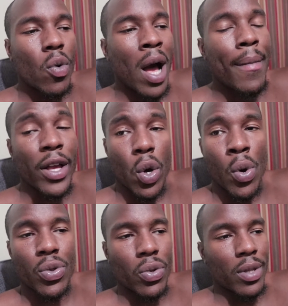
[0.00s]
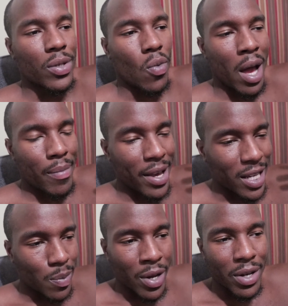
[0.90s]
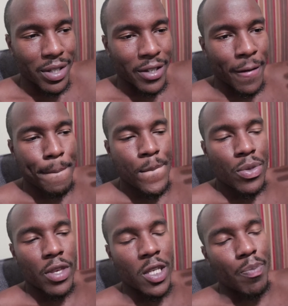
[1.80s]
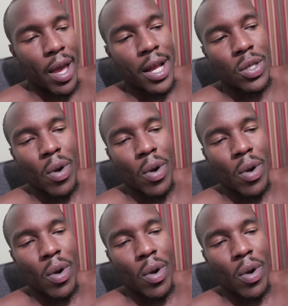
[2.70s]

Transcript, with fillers: Why am I going through this? Why am I experiencing these pains?